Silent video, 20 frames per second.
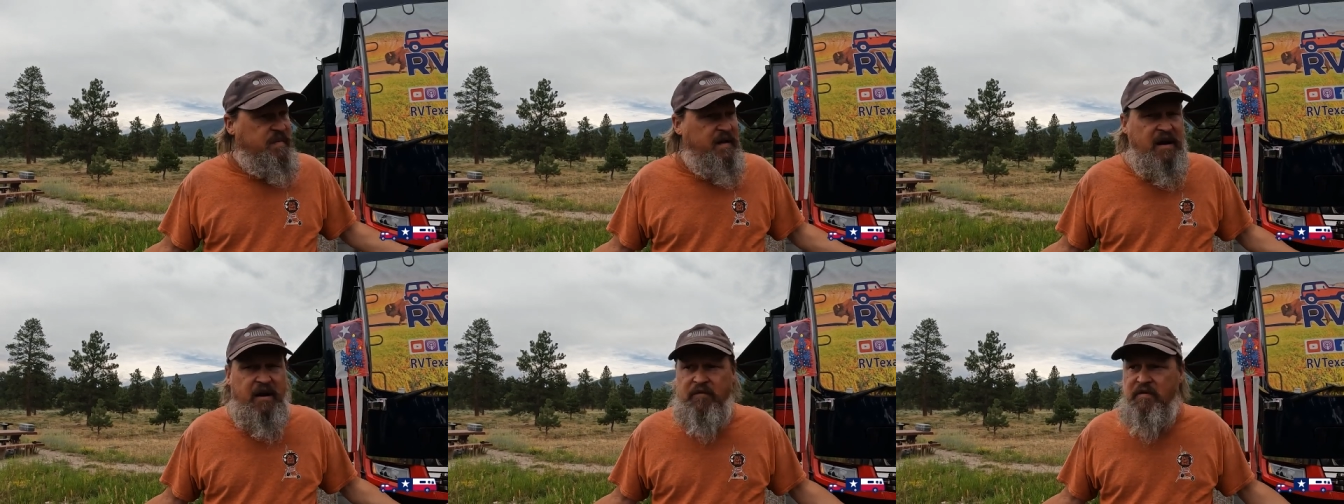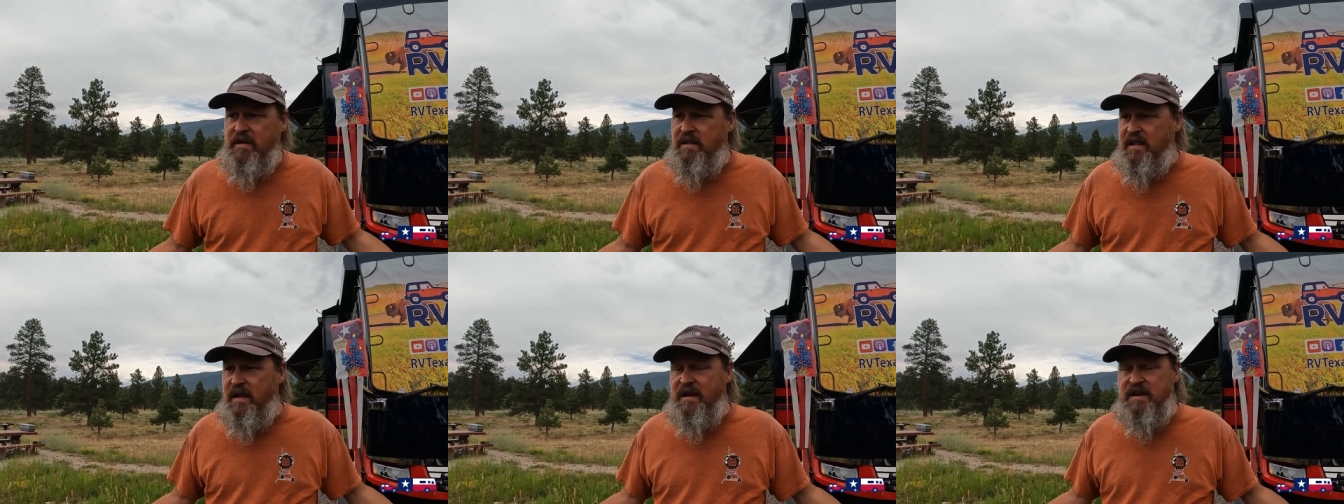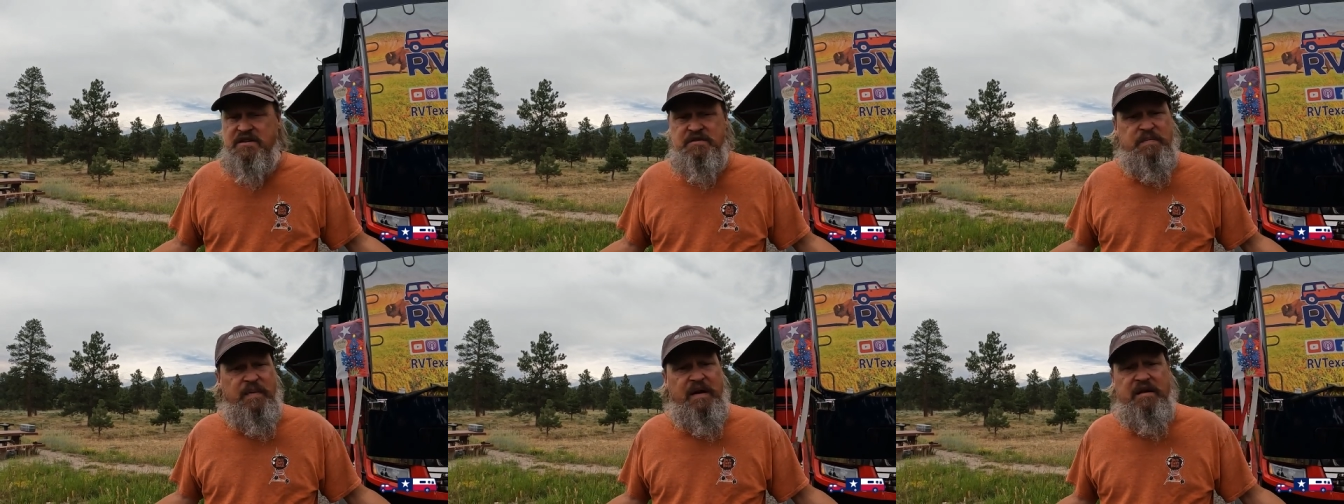but
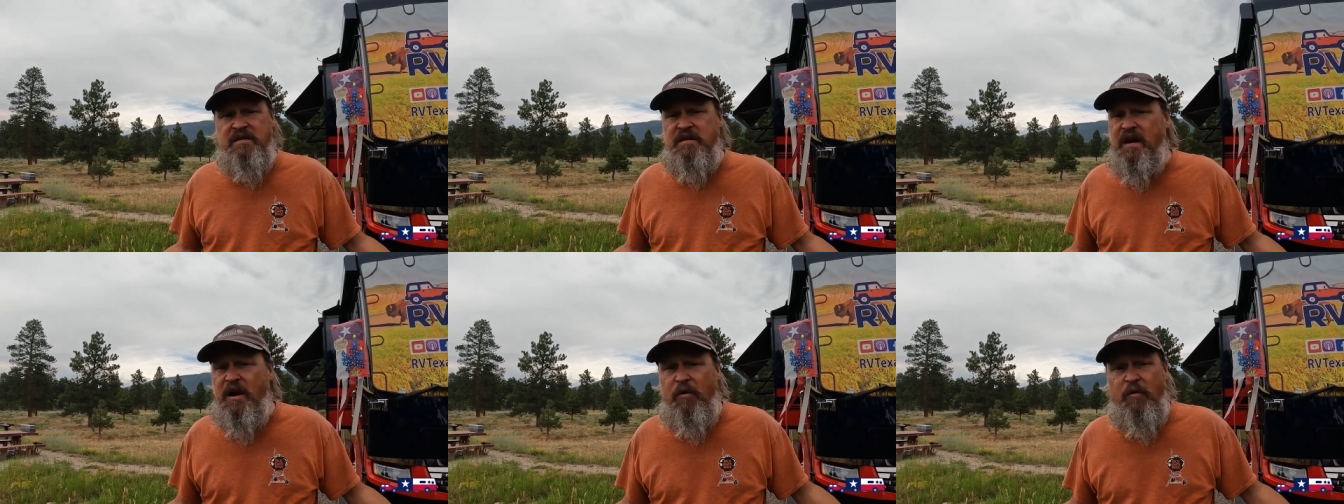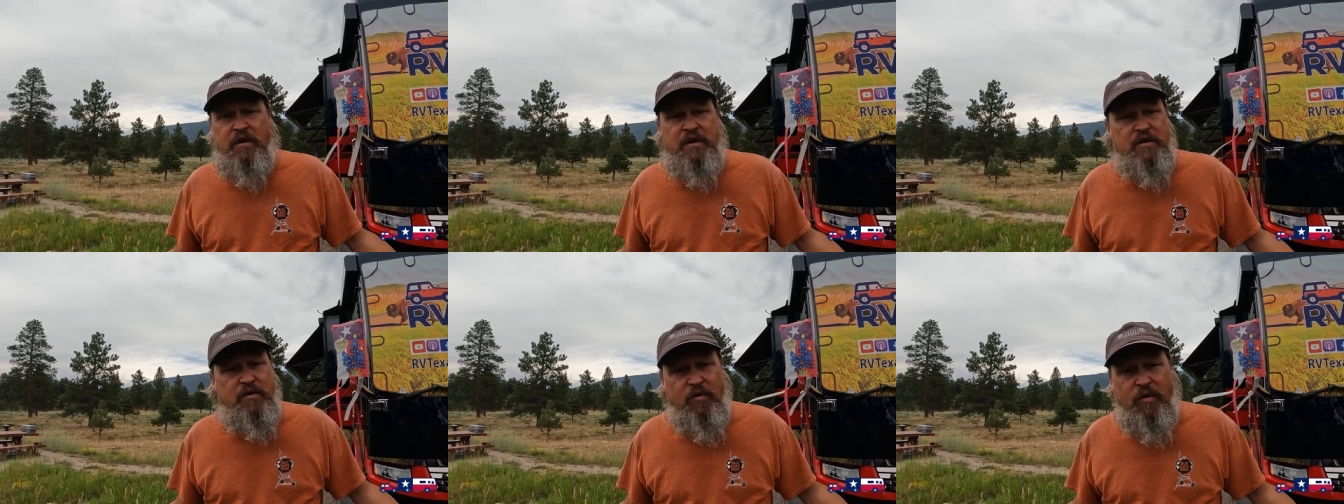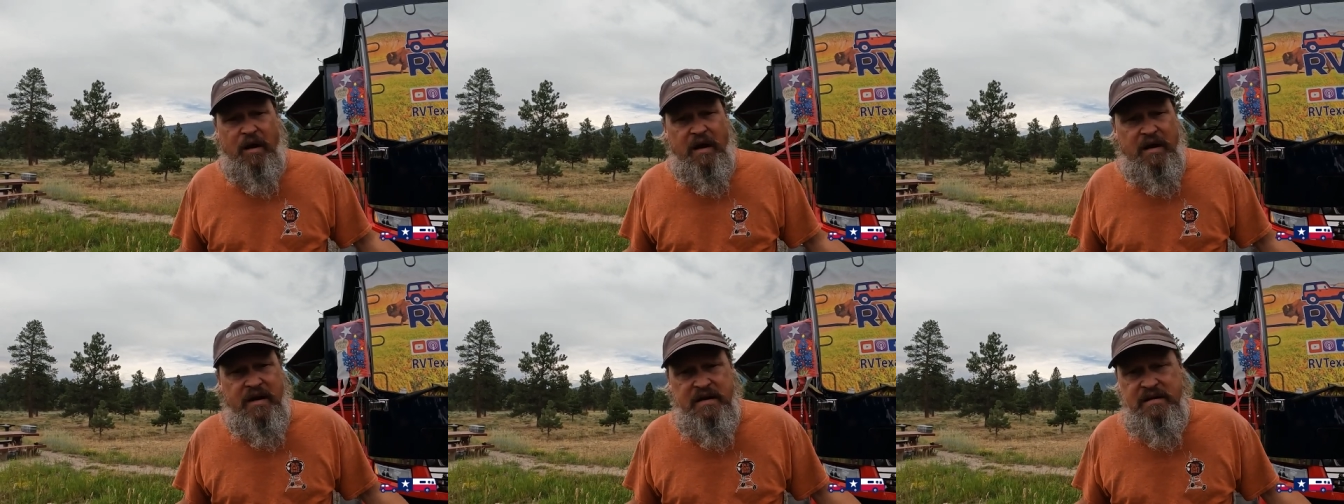everything's been going
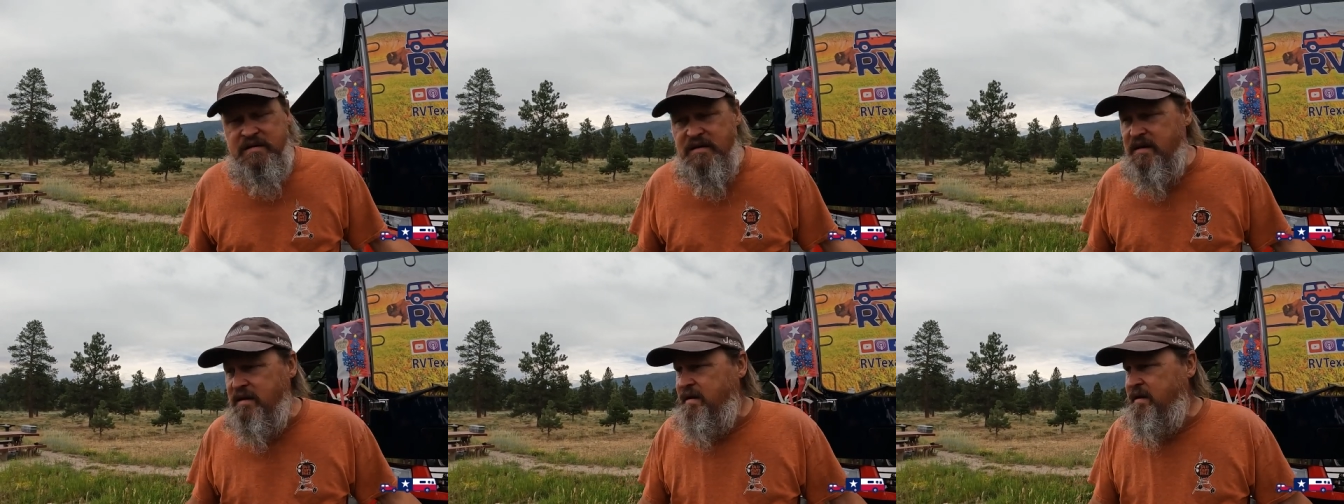great.